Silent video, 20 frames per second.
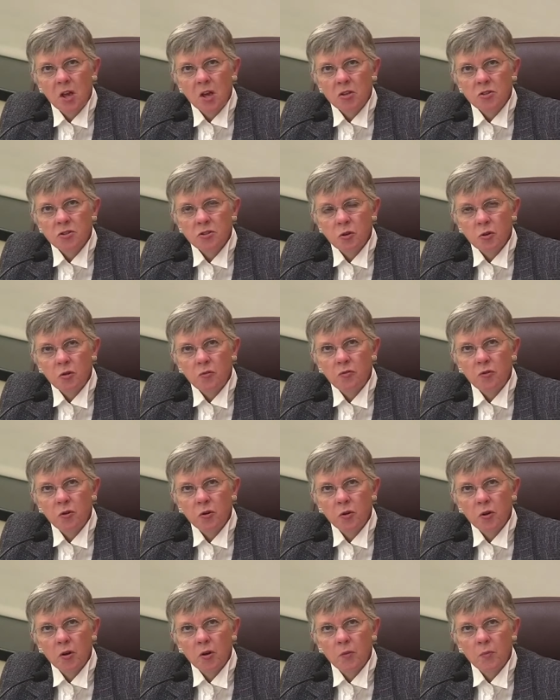So if
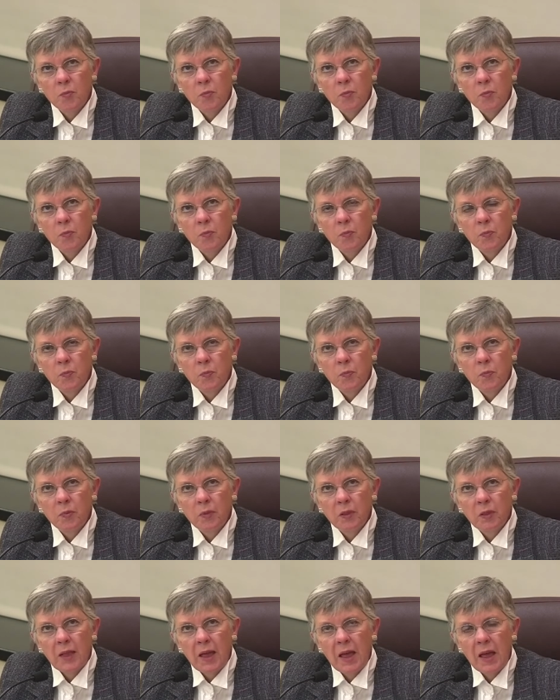you're a
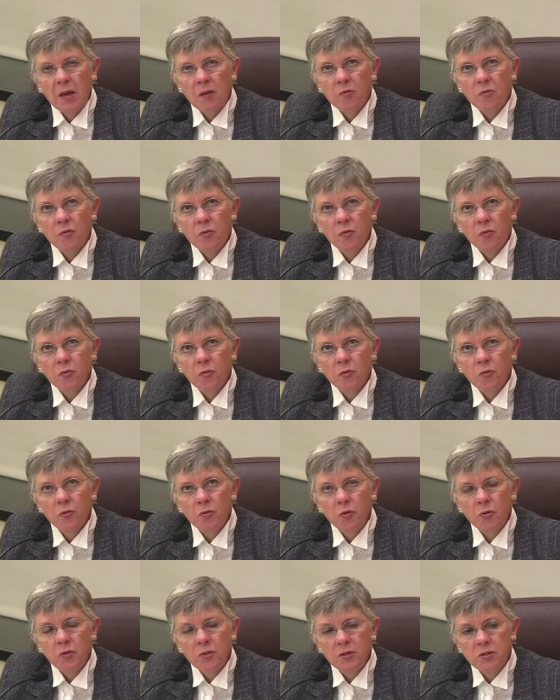have
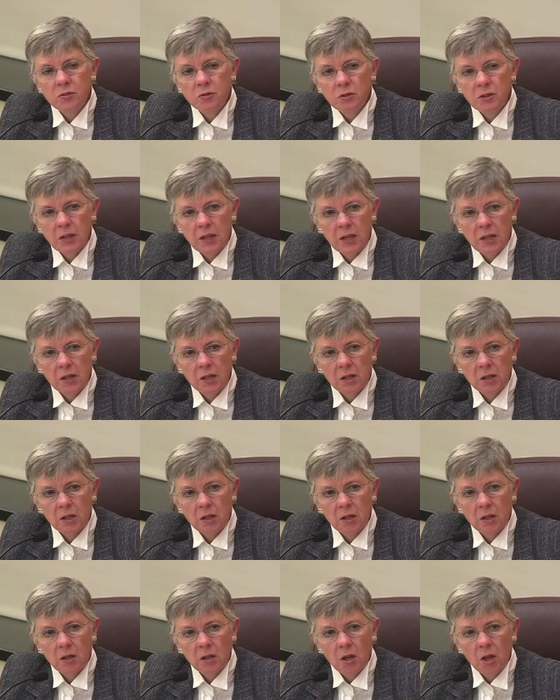food that's
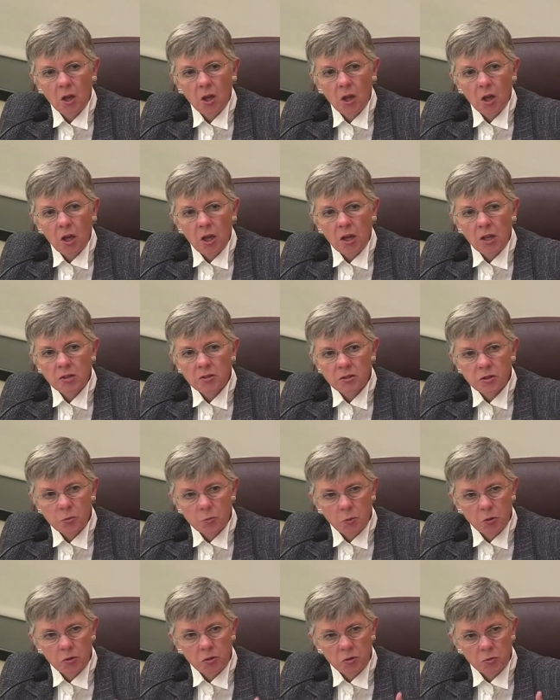organic, it's the
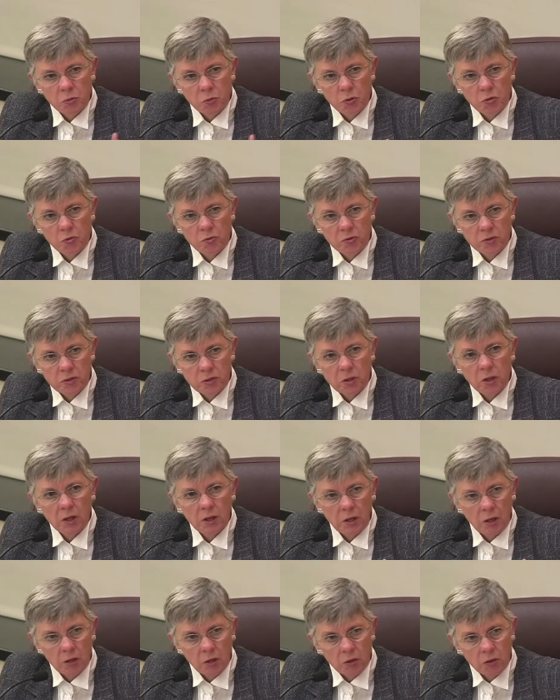burden of proof is uh,
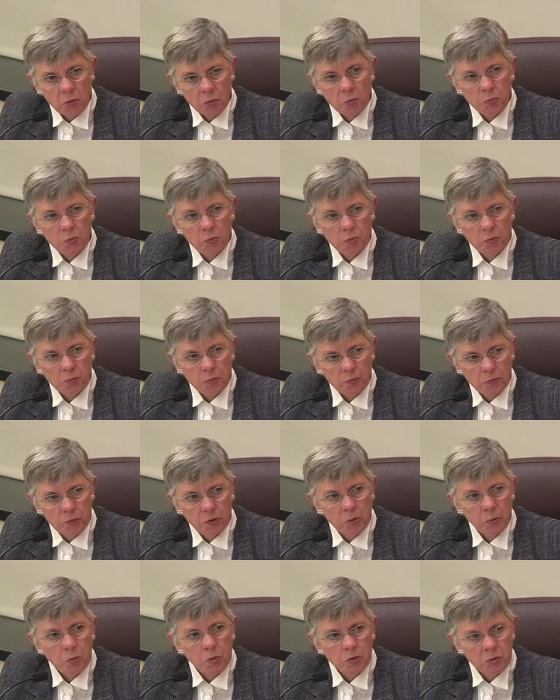on the
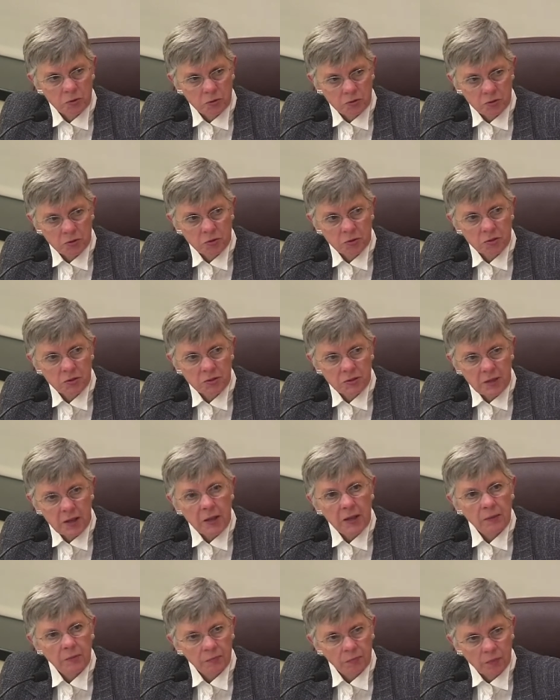the producer to
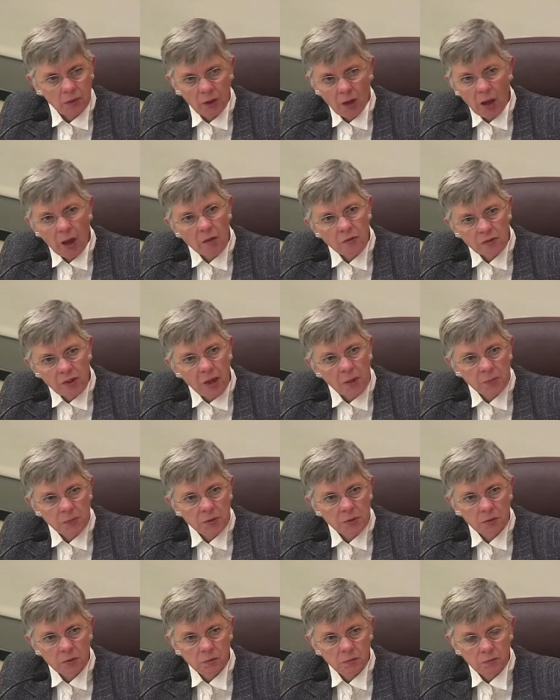say I've
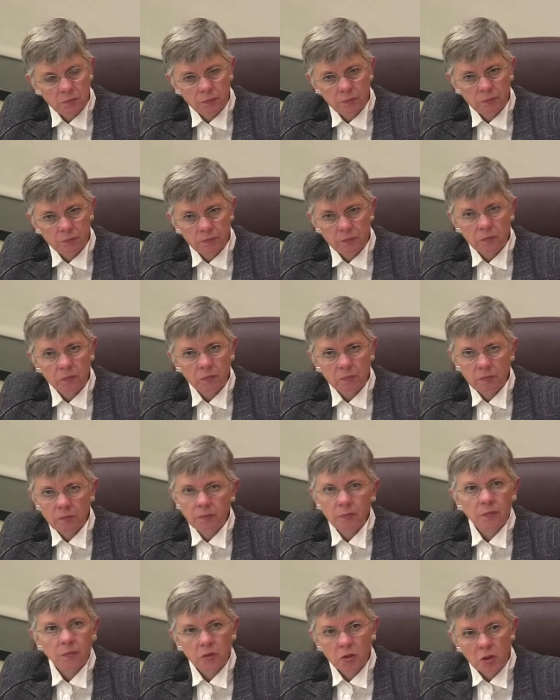kept
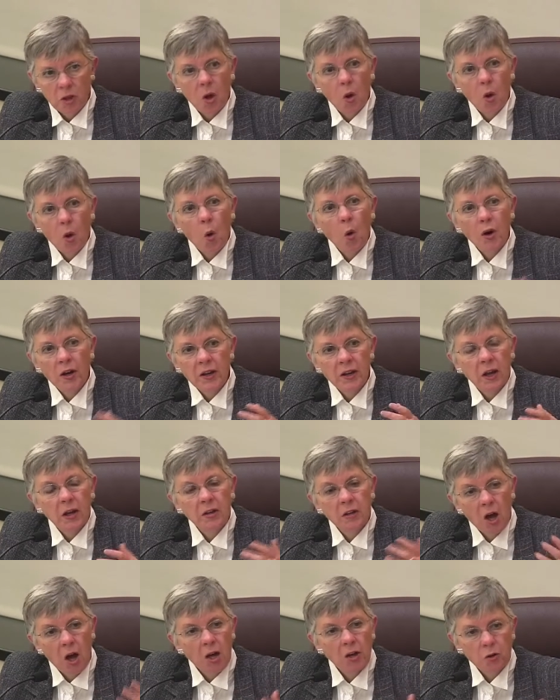or
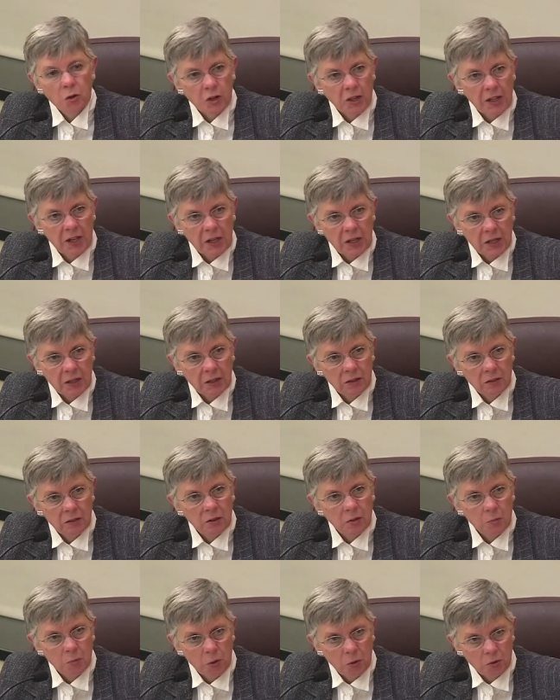non-organic
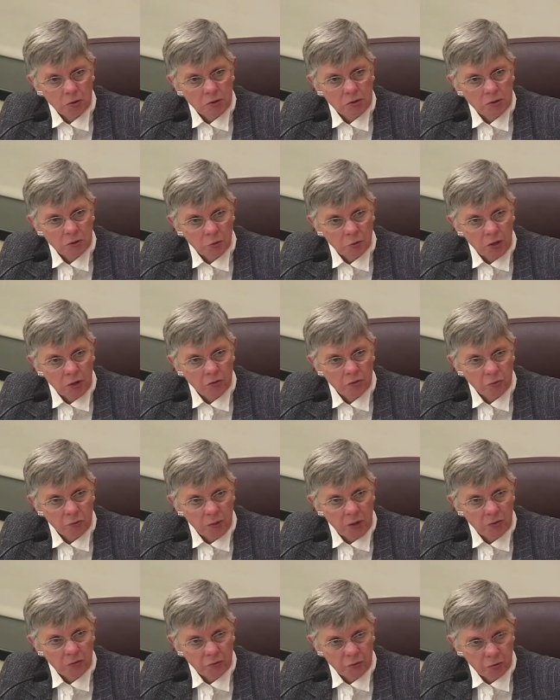components away from
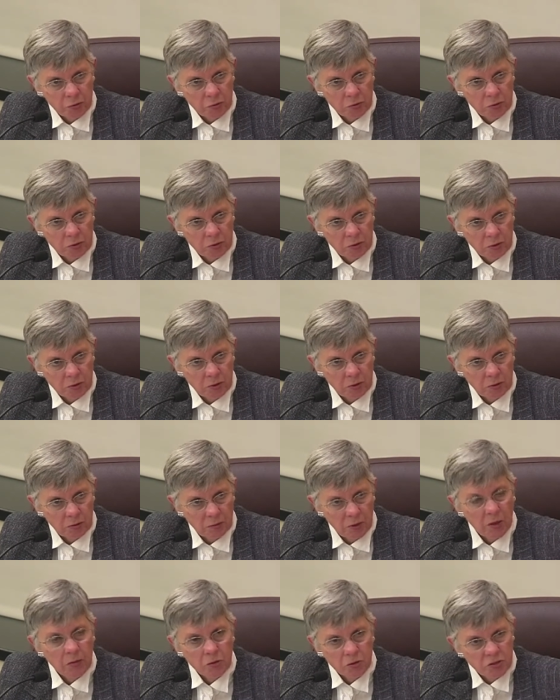my food,
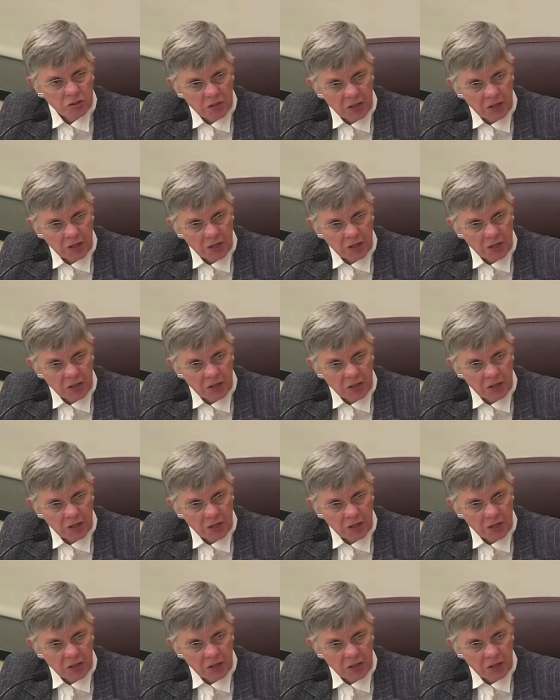and there's